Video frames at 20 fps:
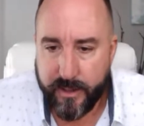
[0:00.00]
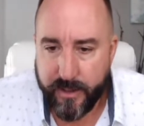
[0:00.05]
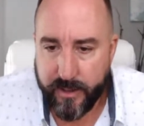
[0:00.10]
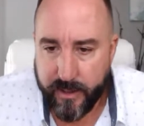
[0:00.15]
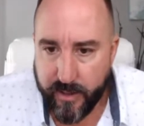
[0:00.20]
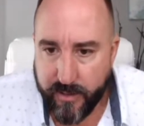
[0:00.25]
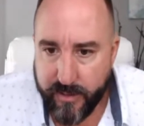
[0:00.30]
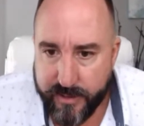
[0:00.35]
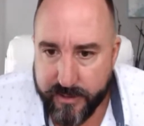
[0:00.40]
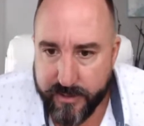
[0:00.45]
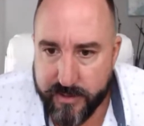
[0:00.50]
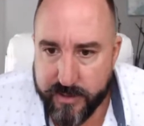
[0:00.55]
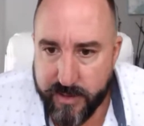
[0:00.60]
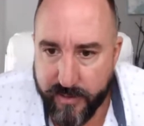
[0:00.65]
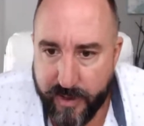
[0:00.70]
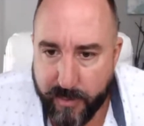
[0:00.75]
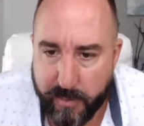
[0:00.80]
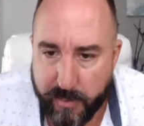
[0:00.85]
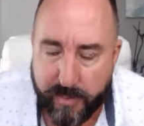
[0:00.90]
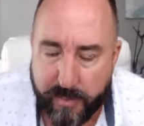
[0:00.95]
All right. So
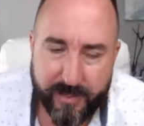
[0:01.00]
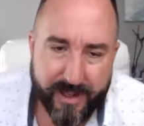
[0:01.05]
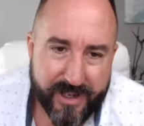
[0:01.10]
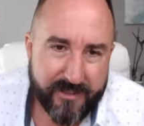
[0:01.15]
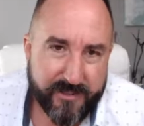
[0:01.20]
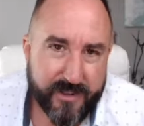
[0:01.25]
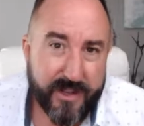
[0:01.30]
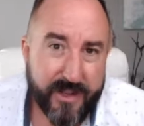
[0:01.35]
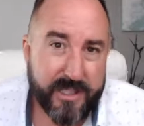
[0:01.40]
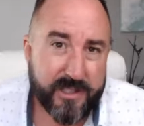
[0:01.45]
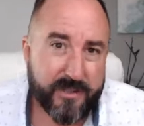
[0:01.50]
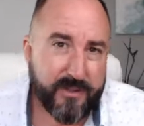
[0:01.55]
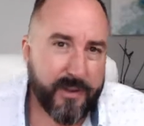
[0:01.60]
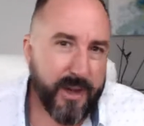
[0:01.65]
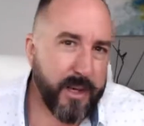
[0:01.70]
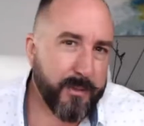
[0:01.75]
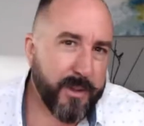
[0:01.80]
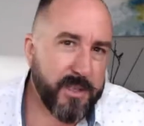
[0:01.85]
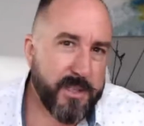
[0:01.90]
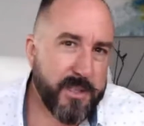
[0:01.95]
that would be my advice:
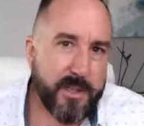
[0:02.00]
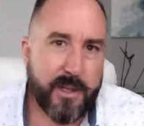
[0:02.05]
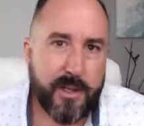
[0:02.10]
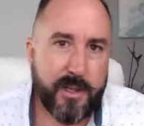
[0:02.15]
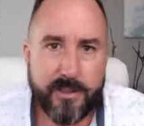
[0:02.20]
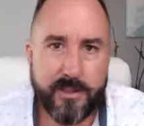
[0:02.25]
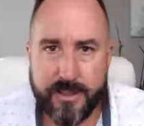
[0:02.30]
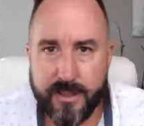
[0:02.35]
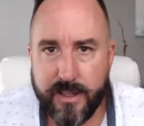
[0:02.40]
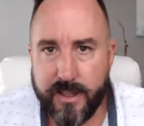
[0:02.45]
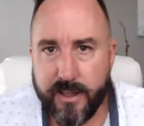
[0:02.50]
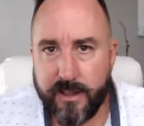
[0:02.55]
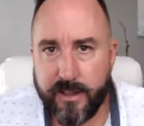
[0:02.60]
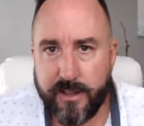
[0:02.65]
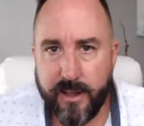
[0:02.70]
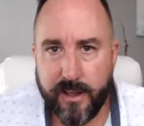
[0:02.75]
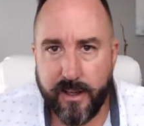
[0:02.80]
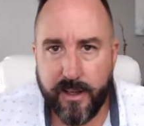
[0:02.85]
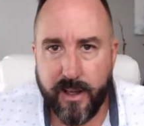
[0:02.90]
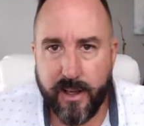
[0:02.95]
vitamin C, zinc,
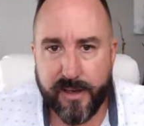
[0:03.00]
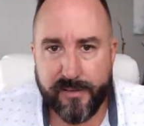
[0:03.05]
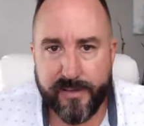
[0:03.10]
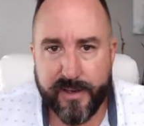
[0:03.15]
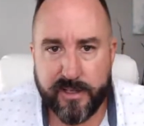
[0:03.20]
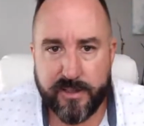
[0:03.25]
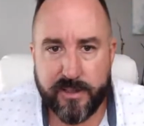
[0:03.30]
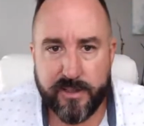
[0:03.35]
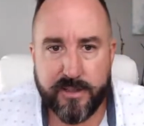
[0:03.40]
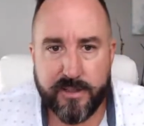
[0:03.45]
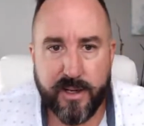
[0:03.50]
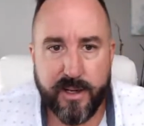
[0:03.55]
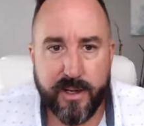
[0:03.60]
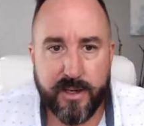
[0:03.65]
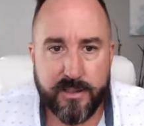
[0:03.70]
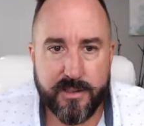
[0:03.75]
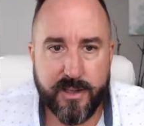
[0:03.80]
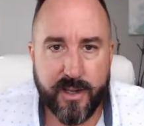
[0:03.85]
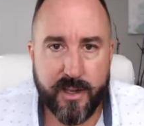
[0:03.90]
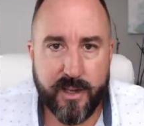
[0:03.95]
and a lot of
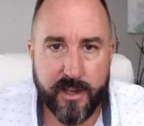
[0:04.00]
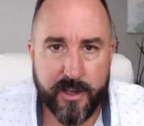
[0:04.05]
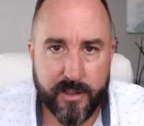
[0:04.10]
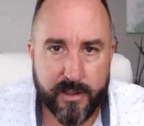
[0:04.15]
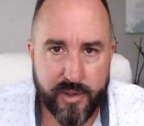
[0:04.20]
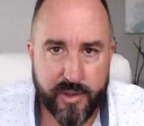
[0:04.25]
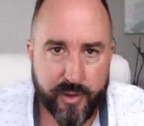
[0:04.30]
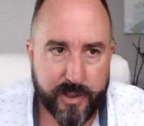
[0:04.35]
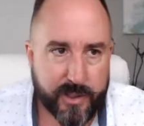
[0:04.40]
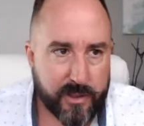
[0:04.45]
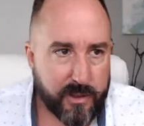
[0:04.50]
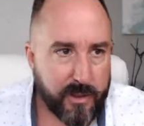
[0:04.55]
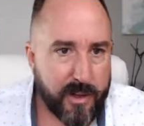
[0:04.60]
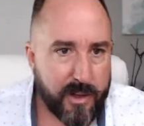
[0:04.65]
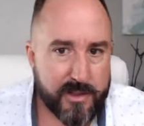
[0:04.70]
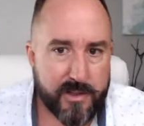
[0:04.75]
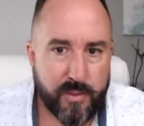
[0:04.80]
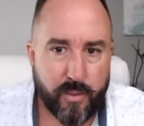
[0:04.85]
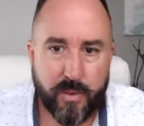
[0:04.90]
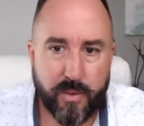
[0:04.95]
exercise, and drink
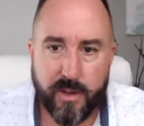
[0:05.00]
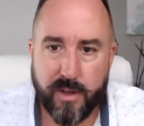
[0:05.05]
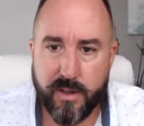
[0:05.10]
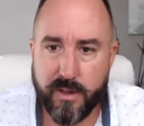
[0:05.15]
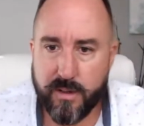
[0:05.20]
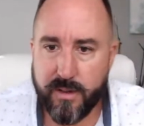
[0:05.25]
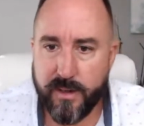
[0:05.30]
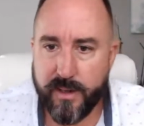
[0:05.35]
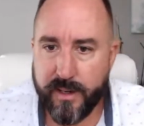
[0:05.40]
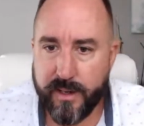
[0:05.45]
lots of water.